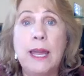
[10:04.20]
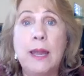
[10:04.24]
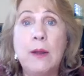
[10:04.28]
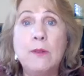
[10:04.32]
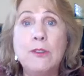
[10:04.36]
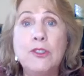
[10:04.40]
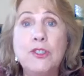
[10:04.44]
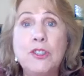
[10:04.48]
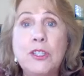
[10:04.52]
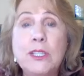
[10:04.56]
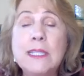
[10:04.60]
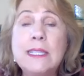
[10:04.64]

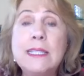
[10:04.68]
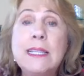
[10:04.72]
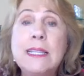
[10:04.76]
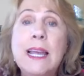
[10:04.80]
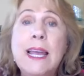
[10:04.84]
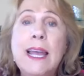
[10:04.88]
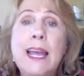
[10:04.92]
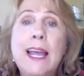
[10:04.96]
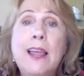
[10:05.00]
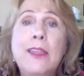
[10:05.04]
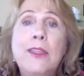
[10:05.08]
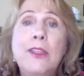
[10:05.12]
languages,
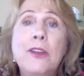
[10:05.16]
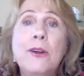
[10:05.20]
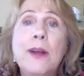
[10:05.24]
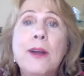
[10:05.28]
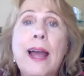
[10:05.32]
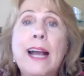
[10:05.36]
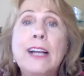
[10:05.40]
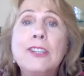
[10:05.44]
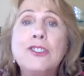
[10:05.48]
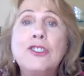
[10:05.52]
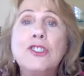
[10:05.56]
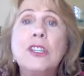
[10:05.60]
they're
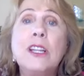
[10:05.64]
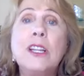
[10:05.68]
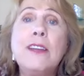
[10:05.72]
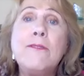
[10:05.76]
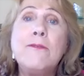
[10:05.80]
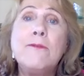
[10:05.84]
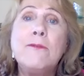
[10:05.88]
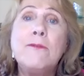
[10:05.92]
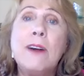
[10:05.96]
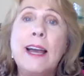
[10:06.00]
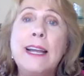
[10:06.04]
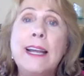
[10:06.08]

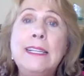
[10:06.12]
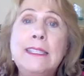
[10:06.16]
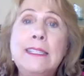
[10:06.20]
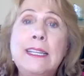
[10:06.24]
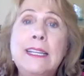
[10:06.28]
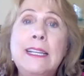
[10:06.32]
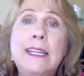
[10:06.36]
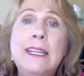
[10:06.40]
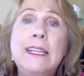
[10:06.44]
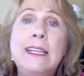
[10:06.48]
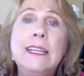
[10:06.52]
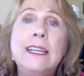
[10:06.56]
actually
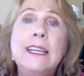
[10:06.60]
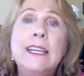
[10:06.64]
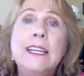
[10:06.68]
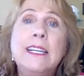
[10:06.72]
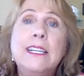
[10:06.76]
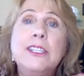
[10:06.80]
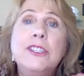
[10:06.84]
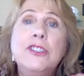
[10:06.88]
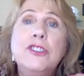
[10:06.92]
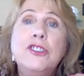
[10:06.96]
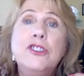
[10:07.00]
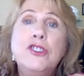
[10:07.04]
finding
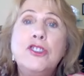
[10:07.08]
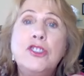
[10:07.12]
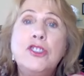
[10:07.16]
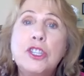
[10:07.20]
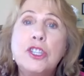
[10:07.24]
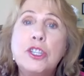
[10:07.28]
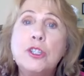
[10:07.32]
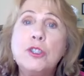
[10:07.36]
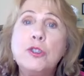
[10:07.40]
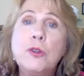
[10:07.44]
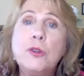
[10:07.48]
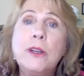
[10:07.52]

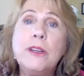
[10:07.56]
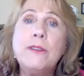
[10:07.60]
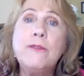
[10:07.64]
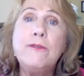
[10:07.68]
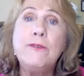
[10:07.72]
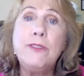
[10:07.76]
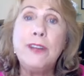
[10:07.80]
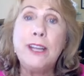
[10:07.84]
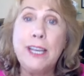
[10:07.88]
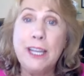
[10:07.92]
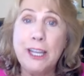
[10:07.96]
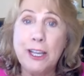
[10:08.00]
children
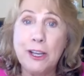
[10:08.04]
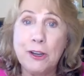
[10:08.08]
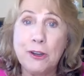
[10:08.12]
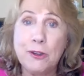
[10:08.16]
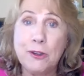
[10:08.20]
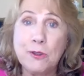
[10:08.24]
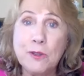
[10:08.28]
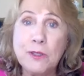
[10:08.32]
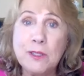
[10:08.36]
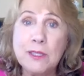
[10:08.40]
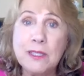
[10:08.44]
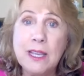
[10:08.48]

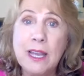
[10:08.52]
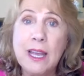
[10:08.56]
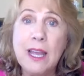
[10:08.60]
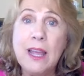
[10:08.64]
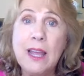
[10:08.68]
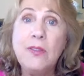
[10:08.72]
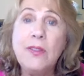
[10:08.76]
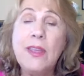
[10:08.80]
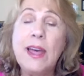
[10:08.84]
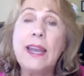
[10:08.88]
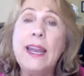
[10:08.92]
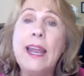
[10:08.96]
videos
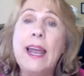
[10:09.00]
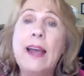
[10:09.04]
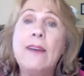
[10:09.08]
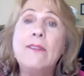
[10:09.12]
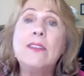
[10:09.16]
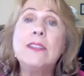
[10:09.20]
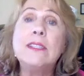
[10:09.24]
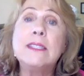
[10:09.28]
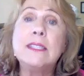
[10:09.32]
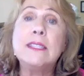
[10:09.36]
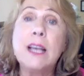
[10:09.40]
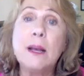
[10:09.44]
that have
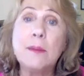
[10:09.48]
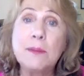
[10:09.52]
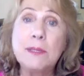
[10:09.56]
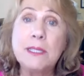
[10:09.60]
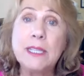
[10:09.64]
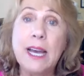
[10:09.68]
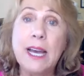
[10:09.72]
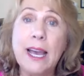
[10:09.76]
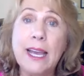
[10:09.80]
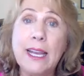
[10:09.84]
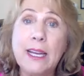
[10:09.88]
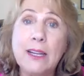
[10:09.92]
the
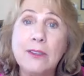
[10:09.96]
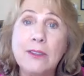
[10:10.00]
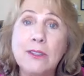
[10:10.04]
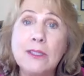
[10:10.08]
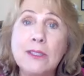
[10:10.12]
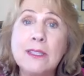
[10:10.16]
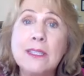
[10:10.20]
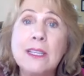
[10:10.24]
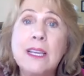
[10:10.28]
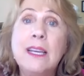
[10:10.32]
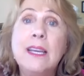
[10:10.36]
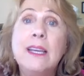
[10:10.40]

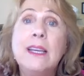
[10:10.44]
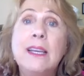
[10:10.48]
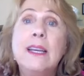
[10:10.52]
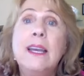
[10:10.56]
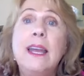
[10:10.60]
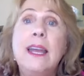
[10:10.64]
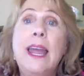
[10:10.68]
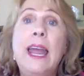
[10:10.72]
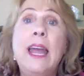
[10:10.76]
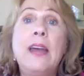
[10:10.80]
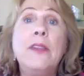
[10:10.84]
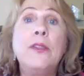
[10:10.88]
subtitles,
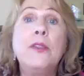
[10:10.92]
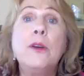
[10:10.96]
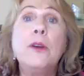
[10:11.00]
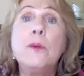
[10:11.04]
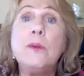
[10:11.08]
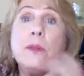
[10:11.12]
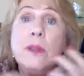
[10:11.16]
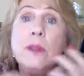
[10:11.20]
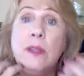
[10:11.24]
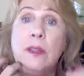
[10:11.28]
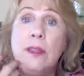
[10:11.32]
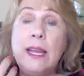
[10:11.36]
and
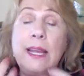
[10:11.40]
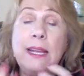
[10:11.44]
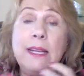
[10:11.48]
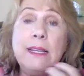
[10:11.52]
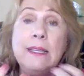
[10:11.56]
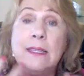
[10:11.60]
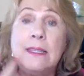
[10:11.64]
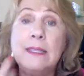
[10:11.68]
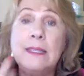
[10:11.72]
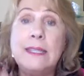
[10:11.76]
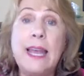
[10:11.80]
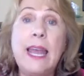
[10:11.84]
the,
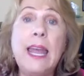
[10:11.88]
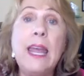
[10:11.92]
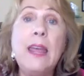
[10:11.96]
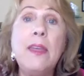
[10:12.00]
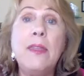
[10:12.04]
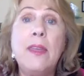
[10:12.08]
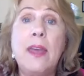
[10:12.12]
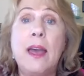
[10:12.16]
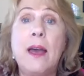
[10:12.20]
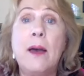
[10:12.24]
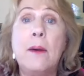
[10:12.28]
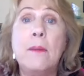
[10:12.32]
they say
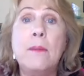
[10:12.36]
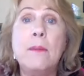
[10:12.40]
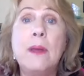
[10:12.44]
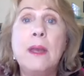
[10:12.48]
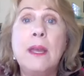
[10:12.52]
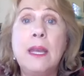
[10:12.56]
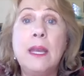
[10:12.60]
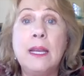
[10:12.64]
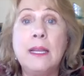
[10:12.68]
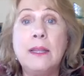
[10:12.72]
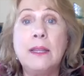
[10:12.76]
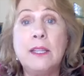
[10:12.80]
them
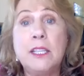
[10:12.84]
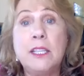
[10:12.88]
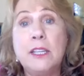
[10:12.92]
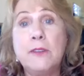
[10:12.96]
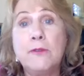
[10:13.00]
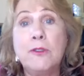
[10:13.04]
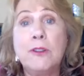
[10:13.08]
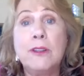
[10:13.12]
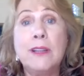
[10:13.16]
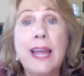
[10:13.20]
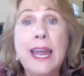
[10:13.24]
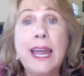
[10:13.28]
in the
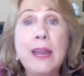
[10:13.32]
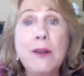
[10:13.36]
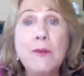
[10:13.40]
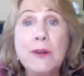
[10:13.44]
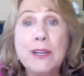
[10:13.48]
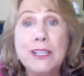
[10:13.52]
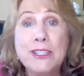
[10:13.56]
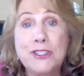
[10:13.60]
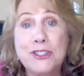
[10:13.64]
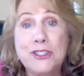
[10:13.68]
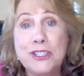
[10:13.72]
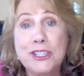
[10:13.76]
different
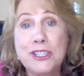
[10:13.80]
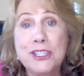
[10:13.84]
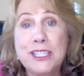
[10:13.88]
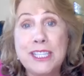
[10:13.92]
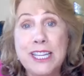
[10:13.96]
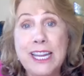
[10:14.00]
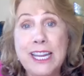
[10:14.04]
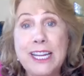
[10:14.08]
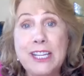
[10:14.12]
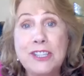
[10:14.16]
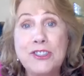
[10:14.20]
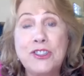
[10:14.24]
language to
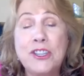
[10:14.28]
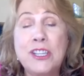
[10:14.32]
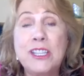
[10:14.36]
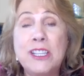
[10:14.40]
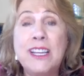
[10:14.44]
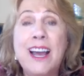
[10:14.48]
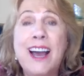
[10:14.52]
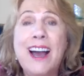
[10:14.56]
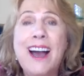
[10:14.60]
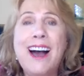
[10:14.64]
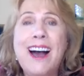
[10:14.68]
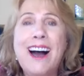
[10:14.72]
teach.
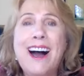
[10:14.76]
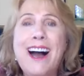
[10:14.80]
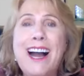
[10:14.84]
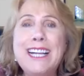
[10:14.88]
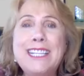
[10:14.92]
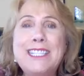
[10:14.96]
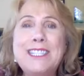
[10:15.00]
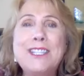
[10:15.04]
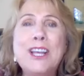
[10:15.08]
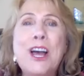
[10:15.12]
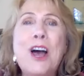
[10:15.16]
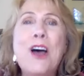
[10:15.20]
And
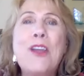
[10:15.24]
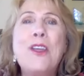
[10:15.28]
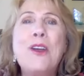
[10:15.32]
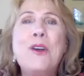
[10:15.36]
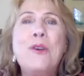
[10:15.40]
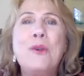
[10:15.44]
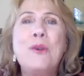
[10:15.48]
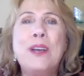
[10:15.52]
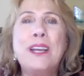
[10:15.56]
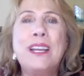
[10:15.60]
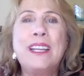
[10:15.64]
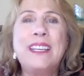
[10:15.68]
I saw
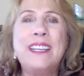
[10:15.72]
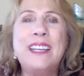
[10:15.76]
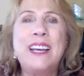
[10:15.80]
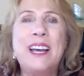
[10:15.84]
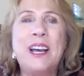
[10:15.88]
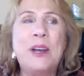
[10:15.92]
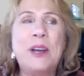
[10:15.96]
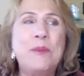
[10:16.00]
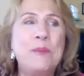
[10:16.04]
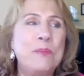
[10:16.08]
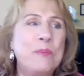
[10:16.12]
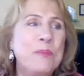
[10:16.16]
that when
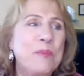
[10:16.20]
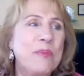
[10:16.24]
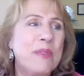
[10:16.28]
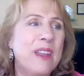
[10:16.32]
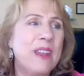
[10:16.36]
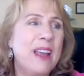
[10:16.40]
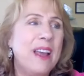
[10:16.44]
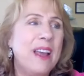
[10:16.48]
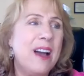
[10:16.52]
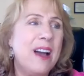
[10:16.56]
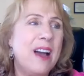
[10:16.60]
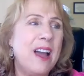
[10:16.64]
um,
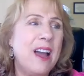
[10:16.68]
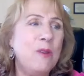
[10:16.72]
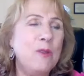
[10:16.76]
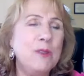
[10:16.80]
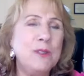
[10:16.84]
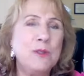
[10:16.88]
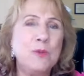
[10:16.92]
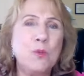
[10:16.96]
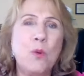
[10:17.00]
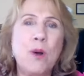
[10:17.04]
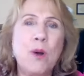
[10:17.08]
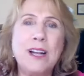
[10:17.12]
I
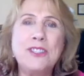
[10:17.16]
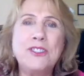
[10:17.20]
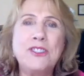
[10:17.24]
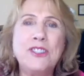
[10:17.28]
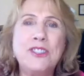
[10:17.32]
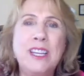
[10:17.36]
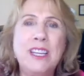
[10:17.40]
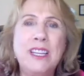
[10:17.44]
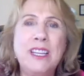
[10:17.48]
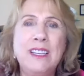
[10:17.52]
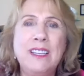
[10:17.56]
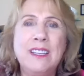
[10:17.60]
was
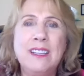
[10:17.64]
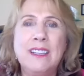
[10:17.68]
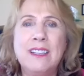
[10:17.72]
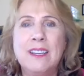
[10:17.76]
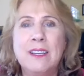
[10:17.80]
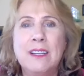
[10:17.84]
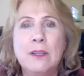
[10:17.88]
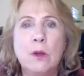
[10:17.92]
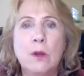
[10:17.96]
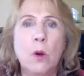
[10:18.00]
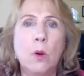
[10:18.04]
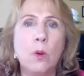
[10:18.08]
watching
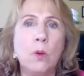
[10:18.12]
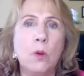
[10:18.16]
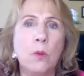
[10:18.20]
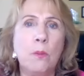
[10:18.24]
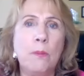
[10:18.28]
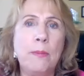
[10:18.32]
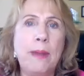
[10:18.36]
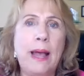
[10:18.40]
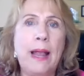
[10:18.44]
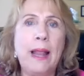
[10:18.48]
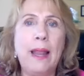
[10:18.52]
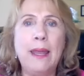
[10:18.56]
Coco
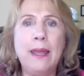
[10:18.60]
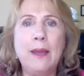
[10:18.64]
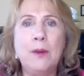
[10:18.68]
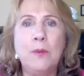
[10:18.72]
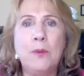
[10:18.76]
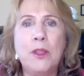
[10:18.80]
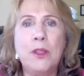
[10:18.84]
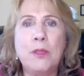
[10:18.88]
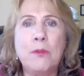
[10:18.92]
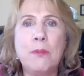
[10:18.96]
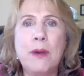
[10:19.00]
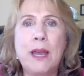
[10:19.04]
Melon
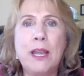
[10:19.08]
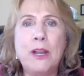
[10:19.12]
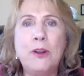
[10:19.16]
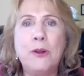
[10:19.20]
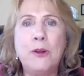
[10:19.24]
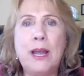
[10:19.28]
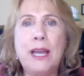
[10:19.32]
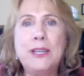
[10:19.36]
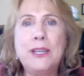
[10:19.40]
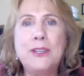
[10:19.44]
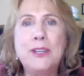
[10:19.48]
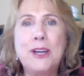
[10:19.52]
with my
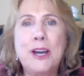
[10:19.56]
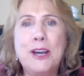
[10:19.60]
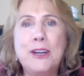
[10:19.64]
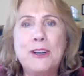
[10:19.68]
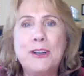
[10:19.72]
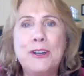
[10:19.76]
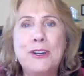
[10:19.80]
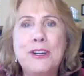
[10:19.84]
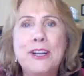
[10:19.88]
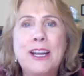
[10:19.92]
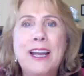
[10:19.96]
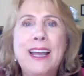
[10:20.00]

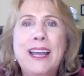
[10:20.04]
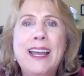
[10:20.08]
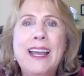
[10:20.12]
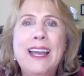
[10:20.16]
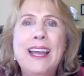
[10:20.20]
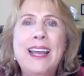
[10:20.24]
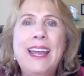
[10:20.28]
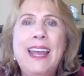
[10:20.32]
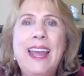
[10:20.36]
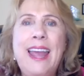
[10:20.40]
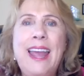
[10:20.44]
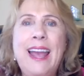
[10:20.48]
granddaughter,
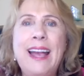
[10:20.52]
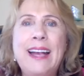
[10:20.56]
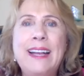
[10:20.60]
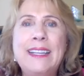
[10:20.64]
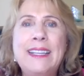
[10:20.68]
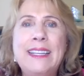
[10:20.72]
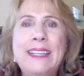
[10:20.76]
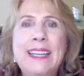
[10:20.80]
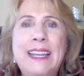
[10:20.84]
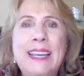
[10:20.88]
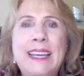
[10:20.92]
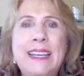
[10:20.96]

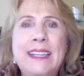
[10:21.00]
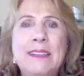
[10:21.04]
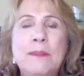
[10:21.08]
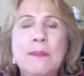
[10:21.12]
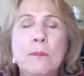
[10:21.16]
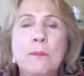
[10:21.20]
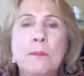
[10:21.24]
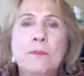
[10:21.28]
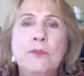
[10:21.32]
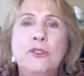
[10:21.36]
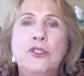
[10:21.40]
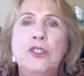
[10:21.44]
and it
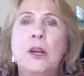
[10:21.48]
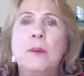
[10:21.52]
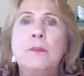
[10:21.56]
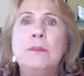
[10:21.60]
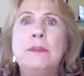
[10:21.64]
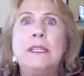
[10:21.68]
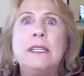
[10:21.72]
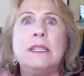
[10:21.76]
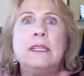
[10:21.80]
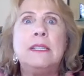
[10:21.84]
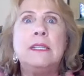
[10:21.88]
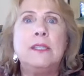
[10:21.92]

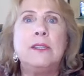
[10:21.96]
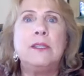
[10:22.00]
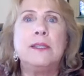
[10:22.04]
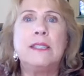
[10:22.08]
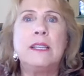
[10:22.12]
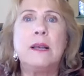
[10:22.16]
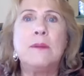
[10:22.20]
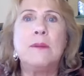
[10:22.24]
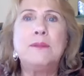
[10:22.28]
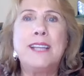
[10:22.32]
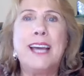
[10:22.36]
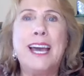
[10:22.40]
jumped into
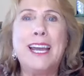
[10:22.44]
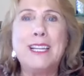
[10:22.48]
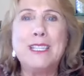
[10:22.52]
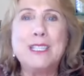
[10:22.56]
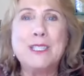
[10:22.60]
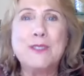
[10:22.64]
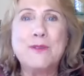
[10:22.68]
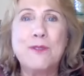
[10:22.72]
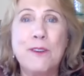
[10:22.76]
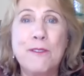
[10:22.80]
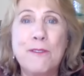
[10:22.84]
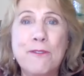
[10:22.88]

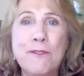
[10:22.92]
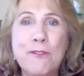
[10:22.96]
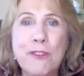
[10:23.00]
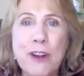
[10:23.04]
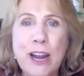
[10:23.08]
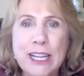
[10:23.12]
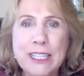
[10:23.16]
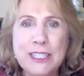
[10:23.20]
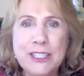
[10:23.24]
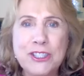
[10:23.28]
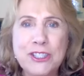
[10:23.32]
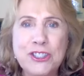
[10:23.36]
subtitles for
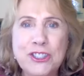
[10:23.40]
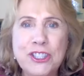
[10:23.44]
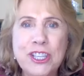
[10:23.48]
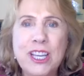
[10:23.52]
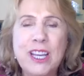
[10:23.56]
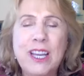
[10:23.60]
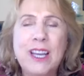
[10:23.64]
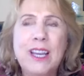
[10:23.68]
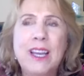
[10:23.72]
French.